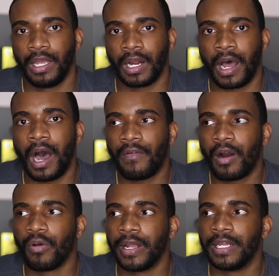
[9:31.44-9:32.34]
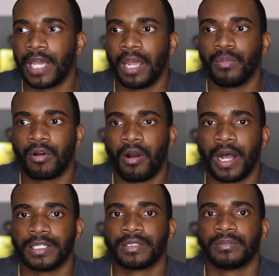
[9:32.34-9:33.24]
and I've already came
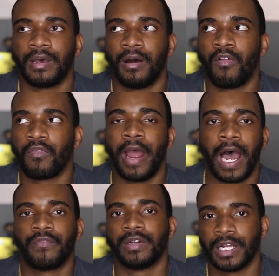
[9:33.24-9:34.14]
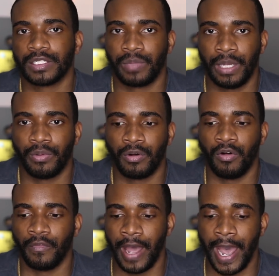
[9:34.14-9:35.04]
across over half a dozen people
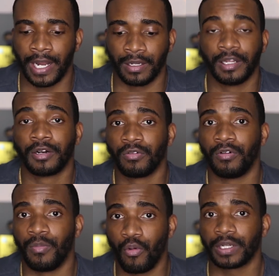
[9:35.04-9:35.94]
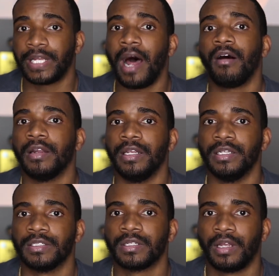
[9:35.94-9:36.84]
who have had literal
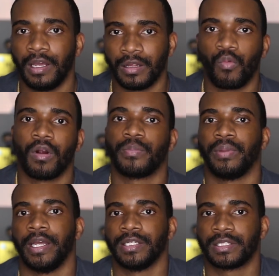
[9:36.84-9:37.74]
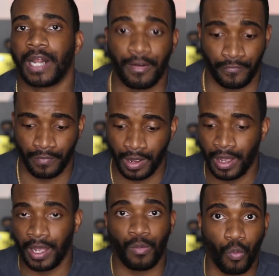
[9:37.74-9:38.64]
mortalities in the workplace that I've
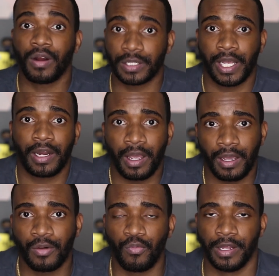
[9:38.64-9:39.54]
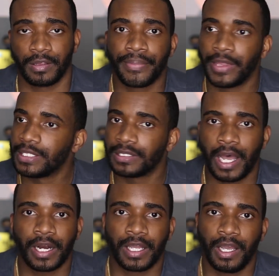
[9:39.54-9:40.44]
worked hand in hand with. This is
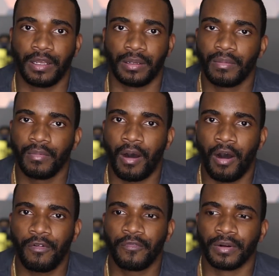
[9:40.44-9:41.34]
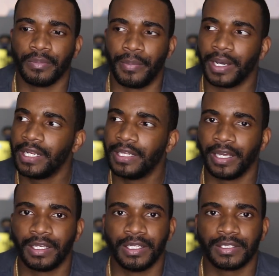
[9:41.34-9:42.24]
not a game. All for money
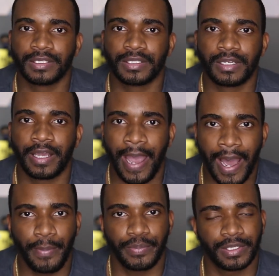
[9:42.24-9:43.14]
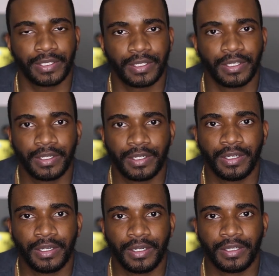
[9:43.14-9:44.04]
that gets capped?
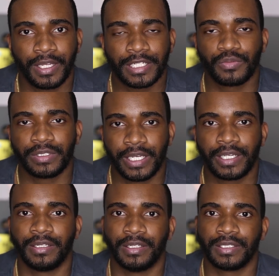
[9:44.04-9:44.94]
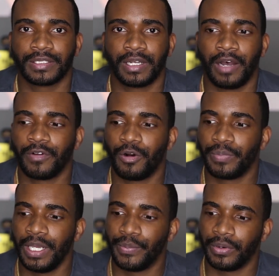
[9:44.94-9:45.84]
That's ridiculous. I've known
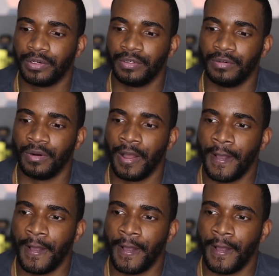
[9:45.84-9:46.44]
people who